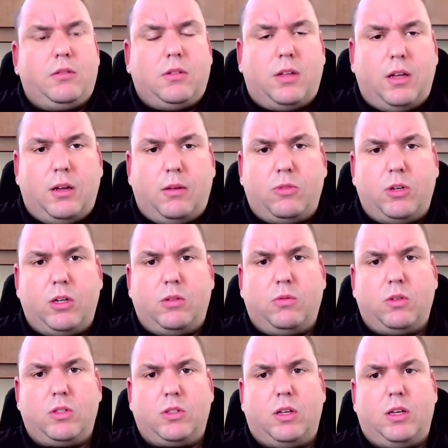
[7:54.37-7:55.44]
Um, Rita
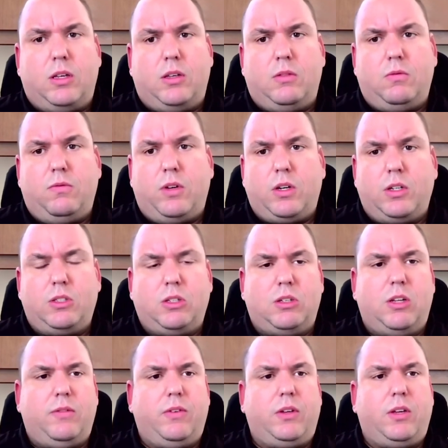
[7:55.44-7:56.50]
was a very
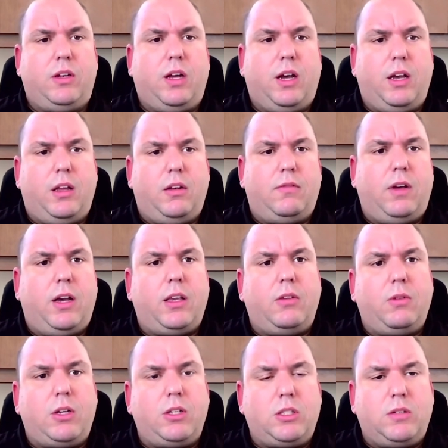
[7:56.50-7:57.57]
significant high-end
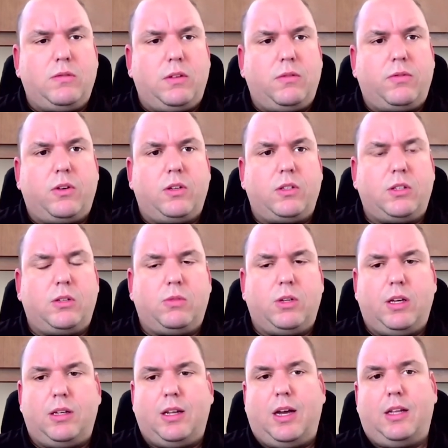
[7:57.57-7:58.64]
evacuation event for us that we
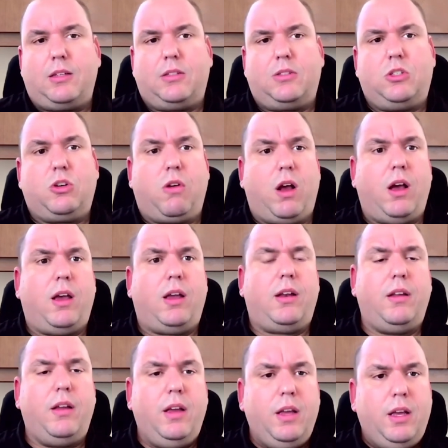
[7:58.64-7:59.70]
had not tried